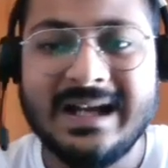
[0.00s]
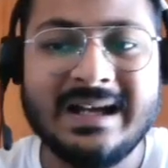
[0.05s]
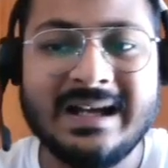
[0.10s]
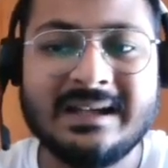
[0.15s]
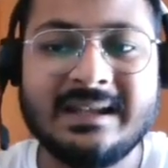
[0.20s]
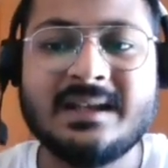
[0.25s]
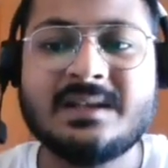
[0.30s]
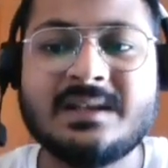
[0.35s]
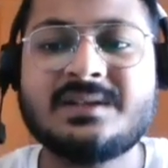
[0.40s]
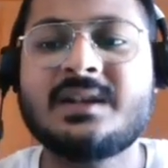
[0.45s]
are
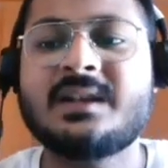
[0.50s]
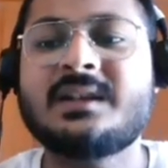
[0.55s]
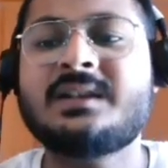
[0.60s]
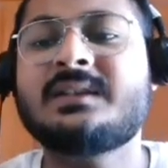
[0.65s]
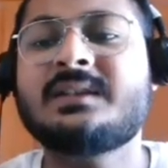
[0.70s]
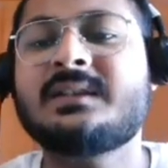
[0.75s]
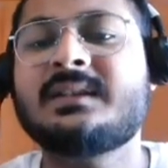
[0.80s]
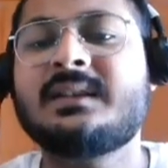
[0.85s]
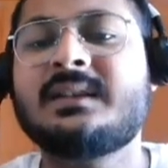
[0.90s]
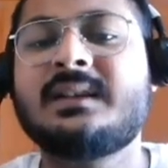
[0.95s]

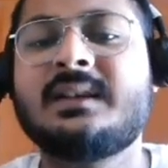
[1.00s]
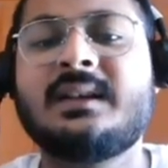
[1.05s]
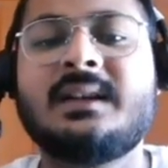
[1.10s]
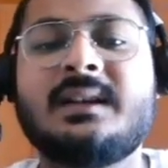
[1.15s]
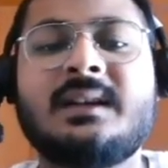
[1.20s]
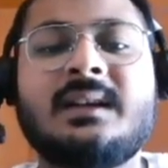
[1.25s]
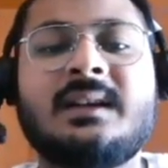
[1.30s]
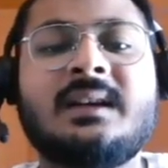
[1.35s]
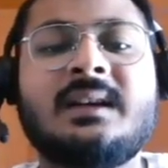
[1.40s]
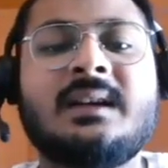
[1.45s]
lustrous.
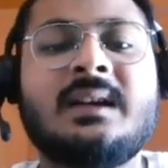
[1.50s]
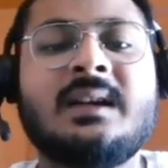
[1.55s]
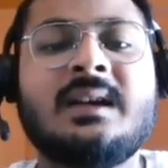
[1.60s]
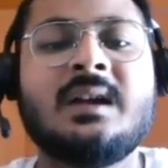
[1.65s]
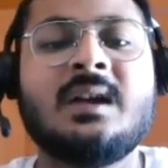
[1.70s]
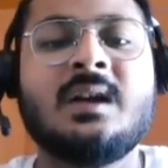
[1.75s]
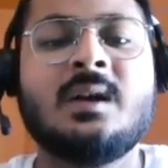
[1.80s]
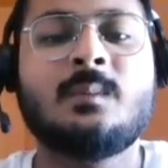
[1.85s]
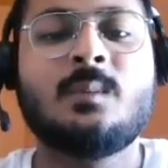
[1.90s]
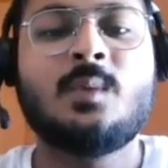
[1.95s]

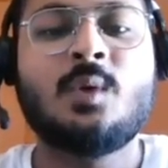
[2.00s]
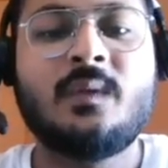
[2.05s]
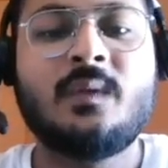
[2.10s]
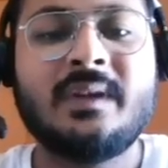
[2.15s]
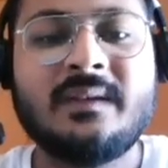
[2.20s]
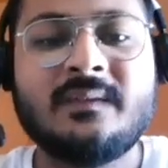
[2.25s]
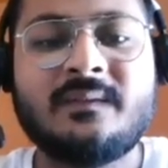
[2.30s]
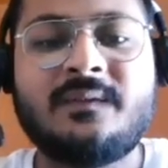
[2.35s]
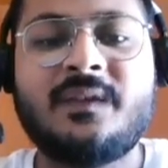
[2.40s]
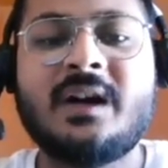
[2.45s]

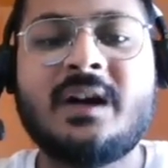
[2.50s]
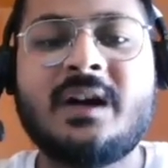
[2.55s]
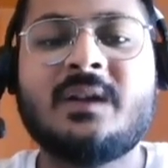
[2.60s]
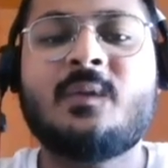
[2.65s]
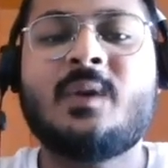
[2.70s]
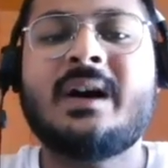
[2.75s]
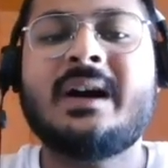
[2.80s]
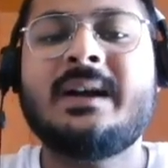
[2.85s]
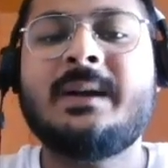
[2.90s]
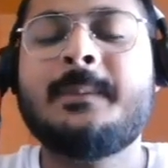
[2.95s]
Moving
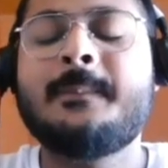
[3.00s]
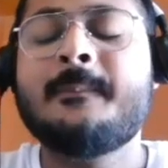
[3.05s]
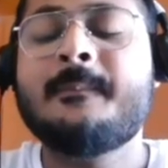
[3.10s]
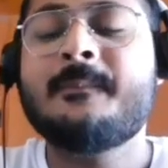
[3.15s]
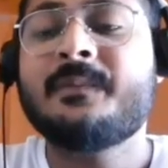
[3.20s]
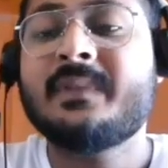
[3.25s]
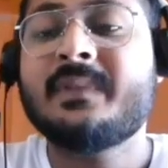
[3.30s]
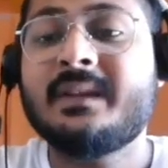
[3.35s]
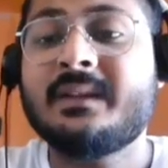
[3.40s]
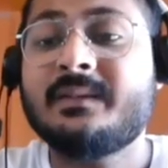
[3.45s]
forward,
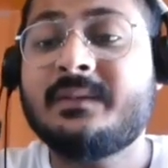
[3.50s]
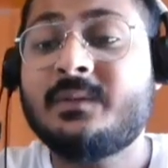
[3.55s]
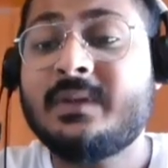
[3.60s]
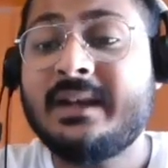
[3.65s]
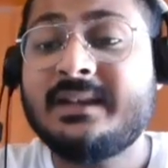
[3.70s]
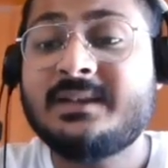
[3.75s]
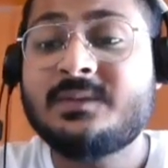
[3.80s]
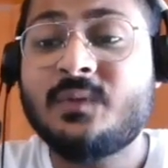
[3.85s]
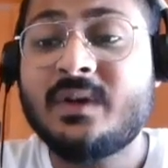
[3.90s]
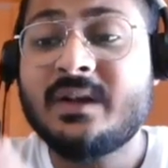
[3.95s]
there
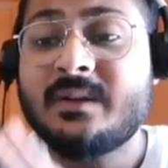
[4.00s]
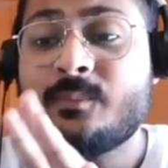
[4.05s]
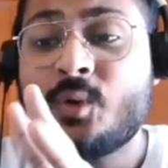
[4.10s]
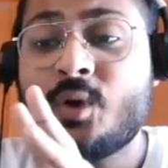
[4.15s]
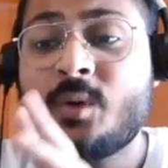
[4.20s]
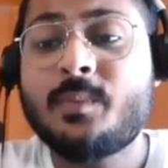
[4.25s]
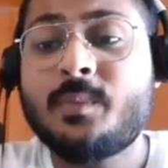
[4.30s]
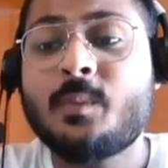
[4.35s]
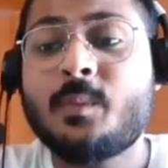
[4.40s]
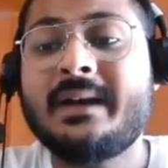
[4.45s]
is one
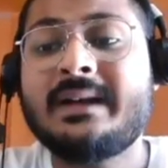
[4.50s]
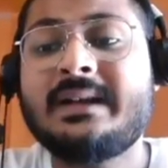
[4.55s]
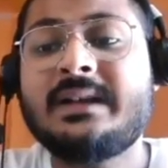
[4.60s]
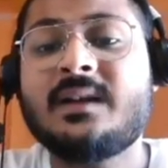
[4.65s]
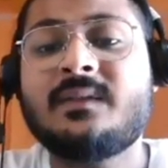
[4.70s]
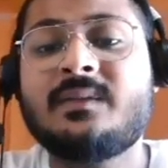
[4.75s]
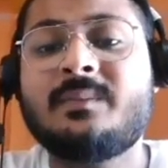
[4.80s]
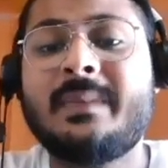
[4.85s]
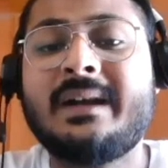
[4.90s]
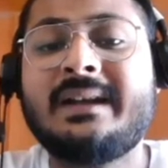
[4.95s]
more property
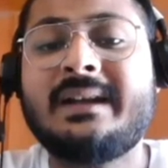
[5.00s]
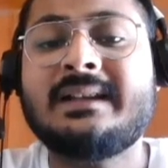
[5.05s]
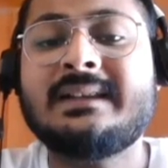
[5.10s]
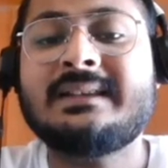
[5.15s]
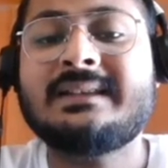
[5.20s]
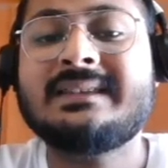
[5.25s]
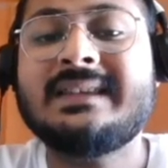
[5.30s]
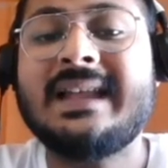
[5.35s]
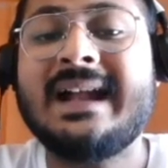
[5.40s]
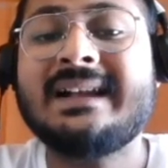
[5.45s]
of
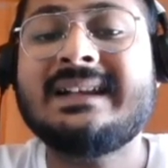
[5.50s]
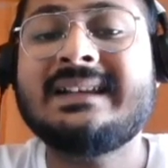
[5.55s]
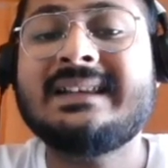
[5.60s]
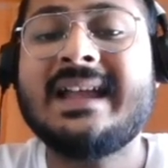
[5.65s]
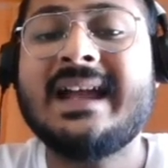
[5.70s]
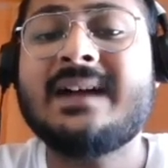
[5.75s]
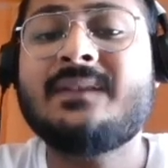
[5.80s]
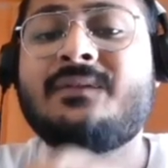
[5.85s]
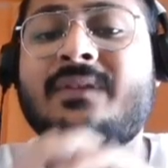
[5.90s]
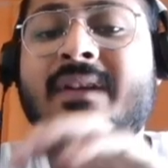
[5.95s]
metals, that they
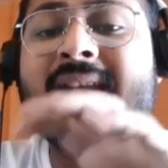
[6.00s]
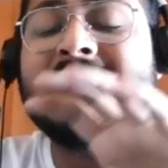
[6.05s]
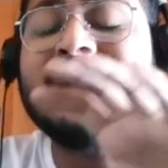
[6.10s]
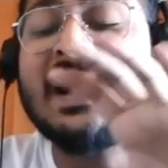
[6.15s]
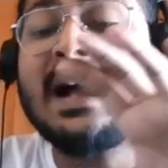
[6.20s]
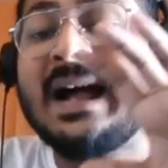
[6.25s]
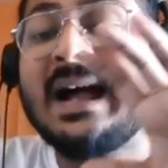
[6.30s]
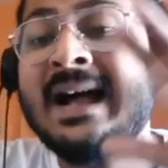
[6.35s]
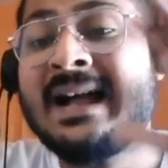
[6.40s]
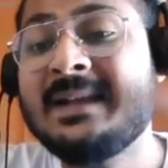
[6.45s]
have very
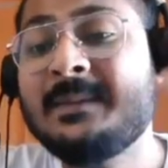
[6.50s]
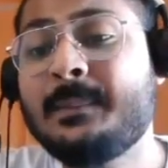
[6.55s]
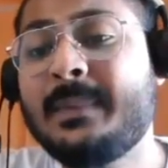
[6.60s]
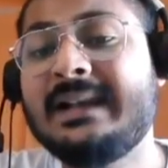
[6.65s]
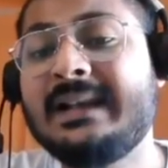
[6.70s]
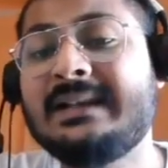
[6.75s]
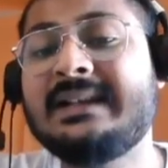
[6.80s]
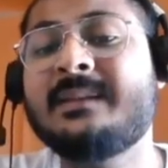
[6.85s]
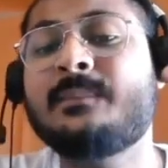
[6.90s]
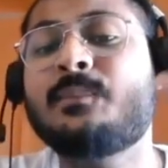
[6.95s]
high
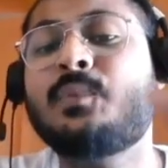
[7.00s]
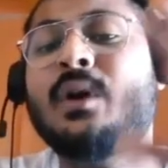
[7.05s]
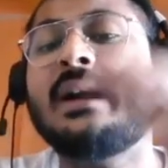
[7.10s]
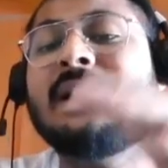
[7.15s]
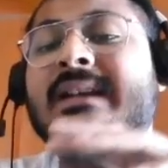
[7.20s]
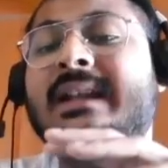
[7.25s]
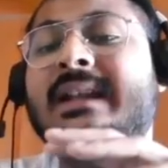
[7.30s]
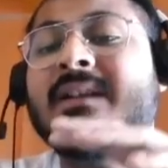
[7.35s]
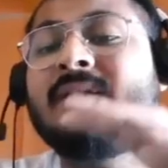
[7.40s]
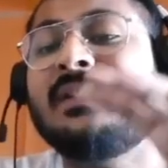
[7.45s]
melting
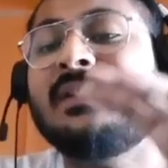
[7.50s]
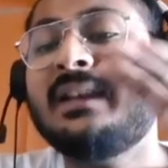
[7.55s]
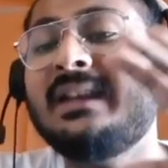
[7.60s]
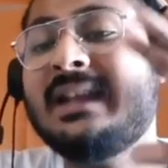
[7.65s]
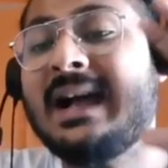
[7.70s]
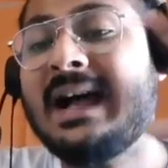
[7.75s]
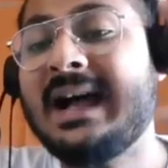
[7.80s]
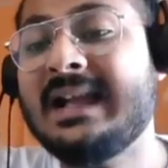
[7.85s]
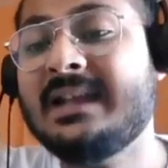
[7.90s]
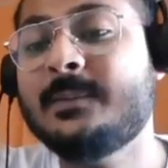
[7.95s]
point and very
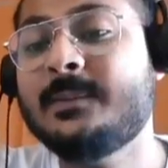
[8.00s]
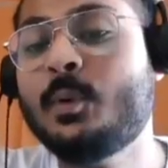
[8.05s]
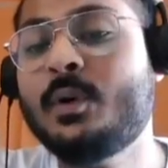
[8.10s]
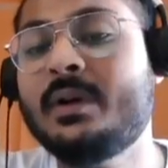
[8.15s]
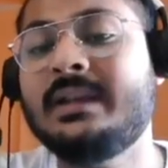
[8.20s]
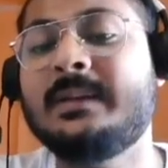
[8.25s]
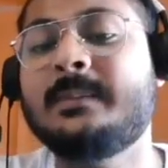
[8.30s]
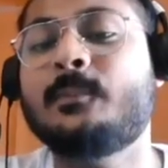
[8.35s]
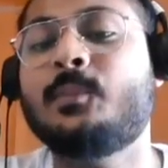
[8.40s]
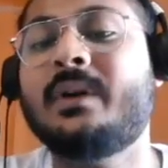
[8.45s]
high
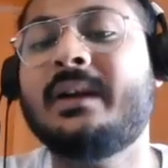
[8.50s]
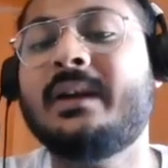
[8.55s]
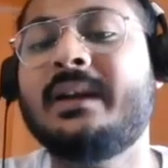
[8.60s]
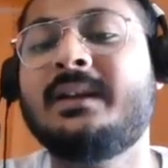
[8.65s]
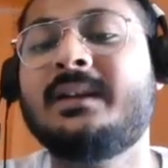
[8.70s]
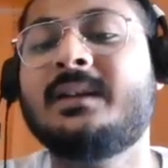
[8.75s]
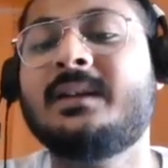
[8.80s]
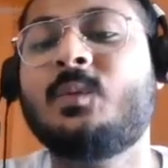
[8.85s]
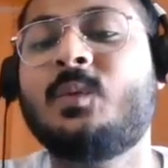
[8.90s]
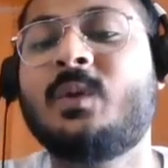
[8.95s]
boiling
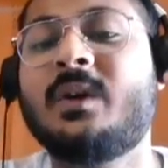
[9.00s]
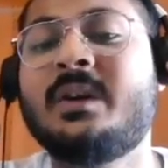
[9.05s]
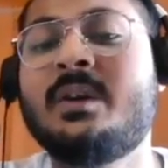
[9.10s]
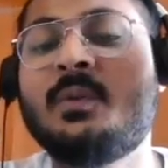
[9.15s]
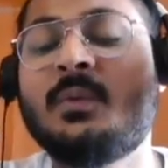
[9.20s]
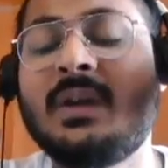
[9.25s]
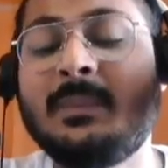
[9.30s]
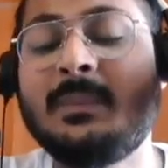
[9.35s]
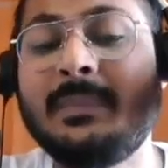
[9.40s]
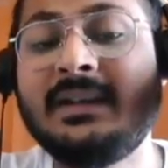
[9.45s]
point. What
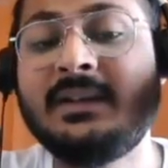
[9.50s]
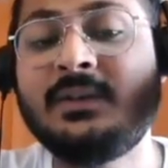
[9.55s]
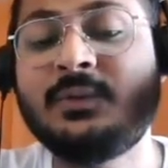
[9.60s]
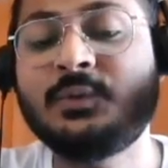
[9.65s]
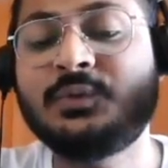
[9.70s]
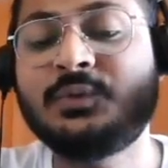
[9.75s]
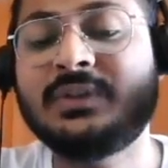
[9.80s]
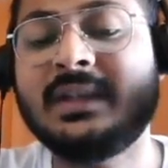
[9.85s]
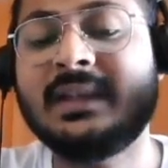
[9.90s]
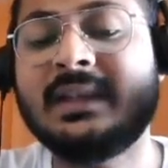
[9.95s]
do I mean to
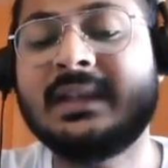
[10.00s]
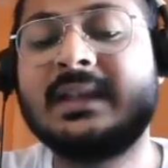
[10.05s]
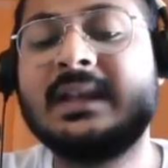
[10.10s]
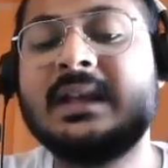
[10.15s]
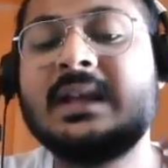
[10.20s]
say?